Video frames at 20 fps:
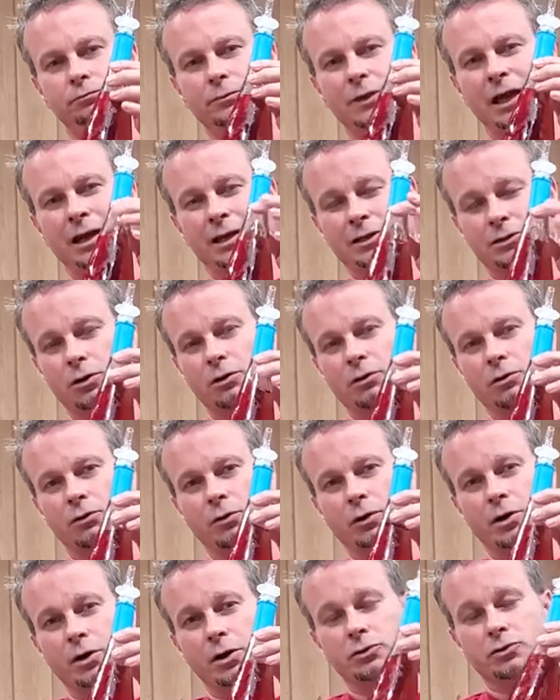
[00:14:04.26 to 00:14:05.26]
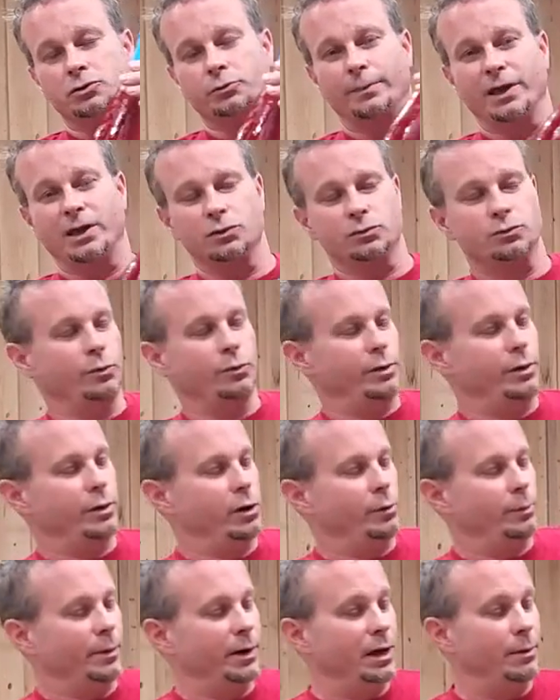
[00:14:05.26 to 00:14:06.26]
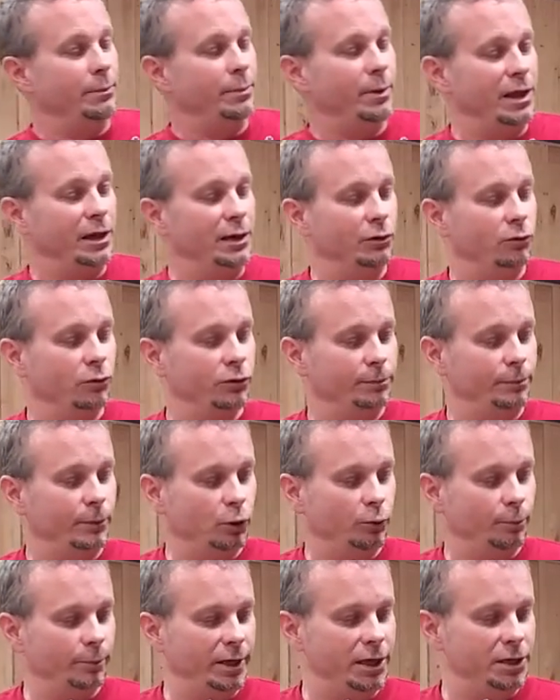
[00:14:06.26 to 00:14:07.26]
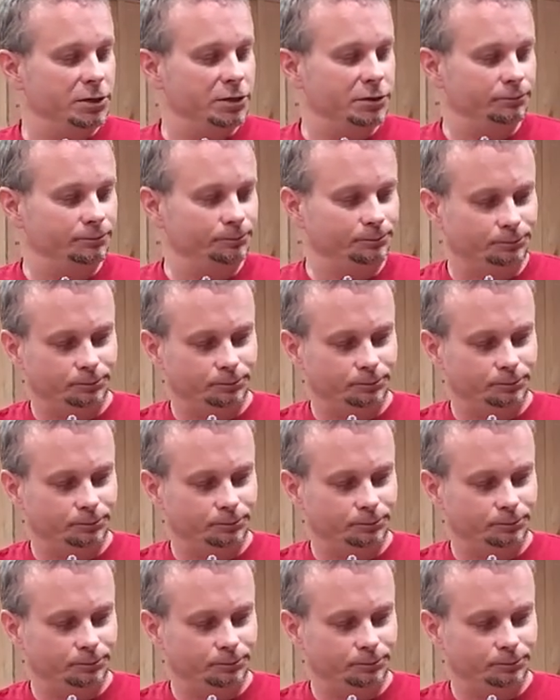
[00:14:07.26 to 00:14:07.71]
And it's called Going Coastal because when we opened up in North Myrtle Beach,